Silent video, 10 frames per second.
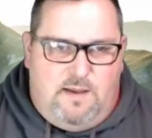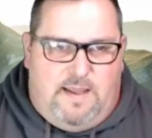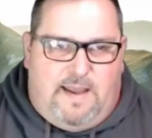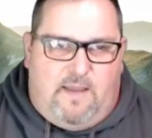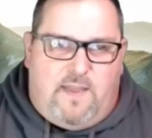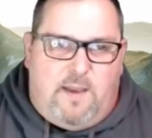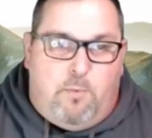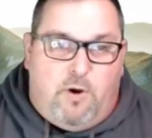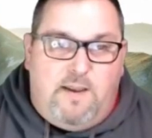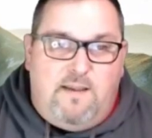and they
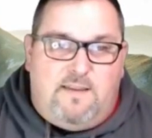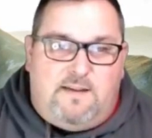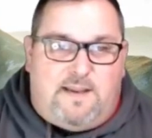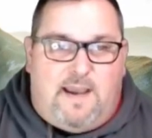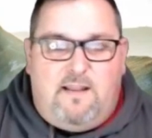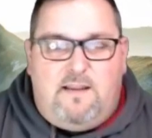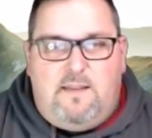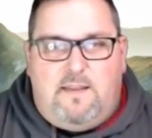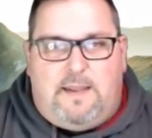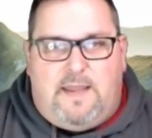bring the talent
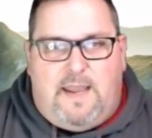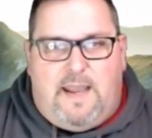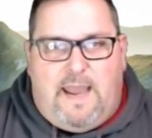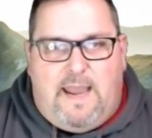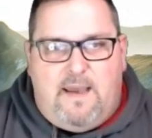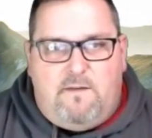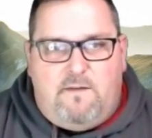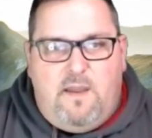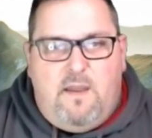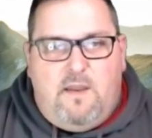that they have
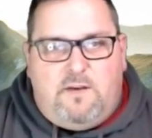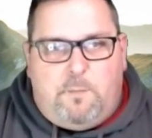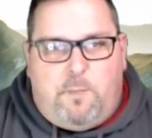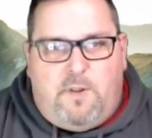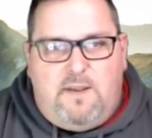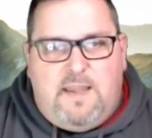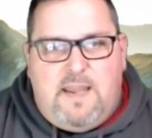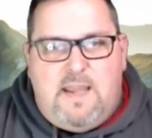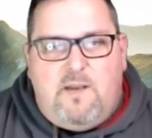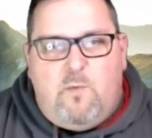to plug
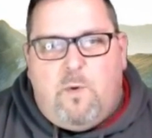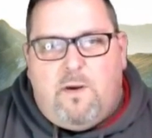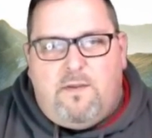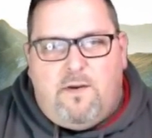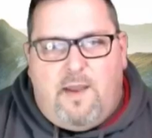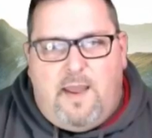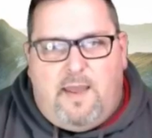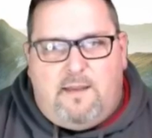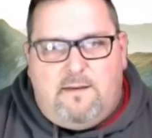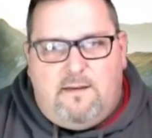in where they're
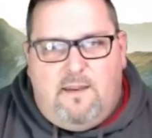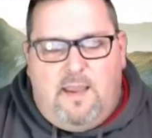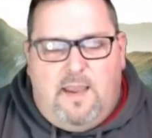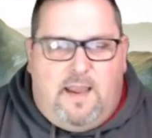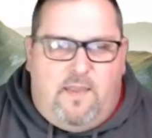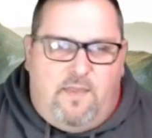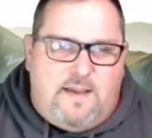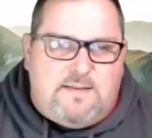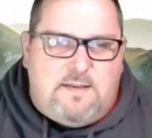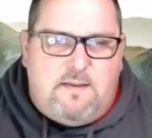at. And
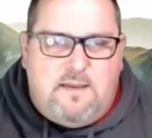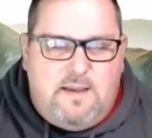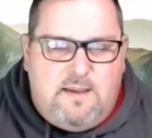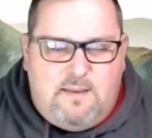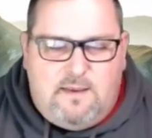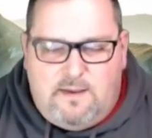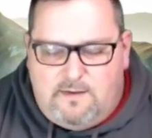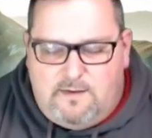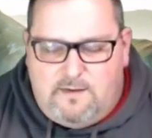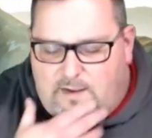that's the thing
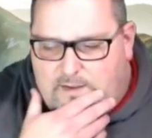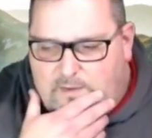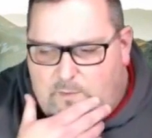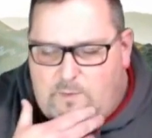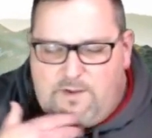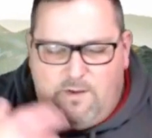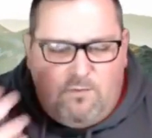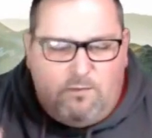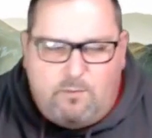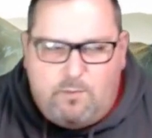that when
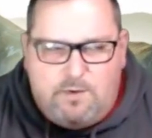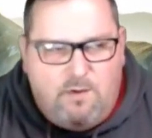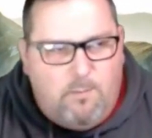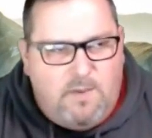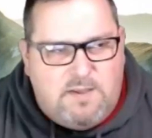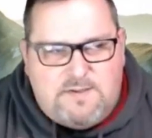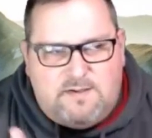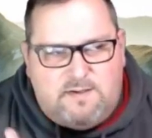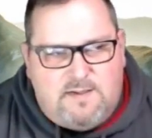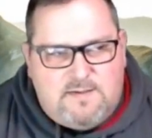you
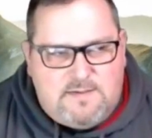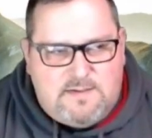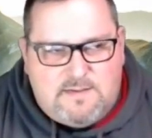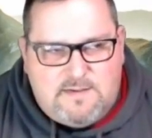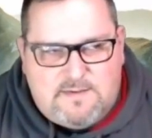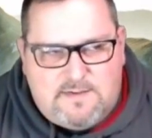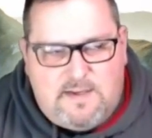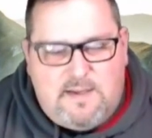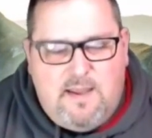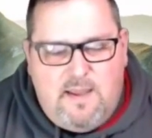mentioned
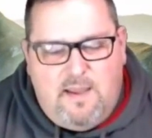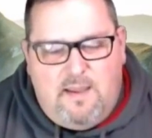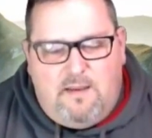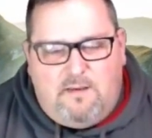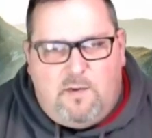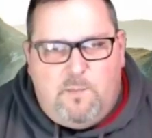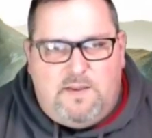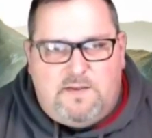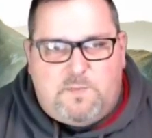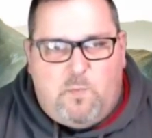consistency to me
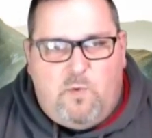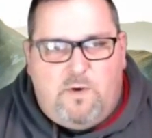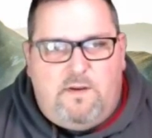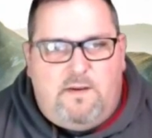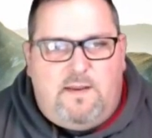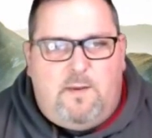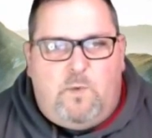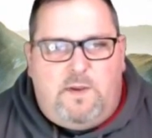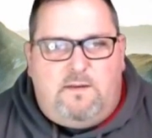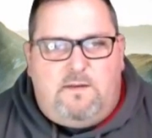this morning, and then
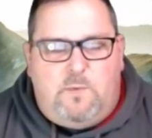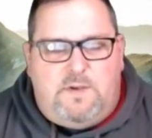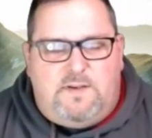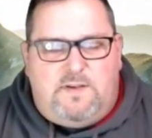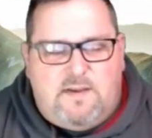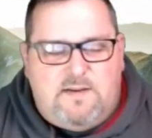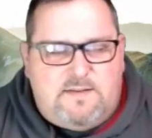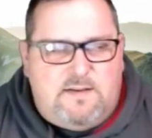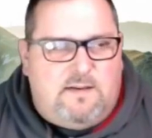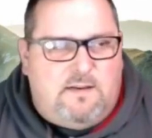we
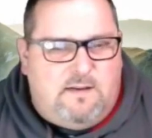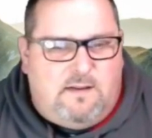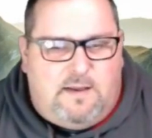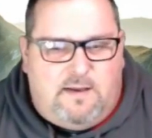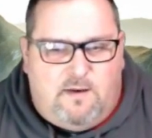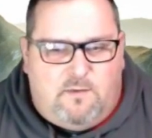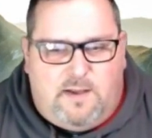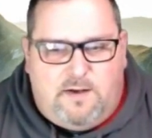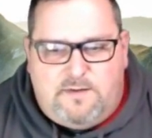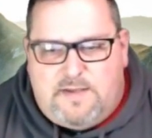discussed it, later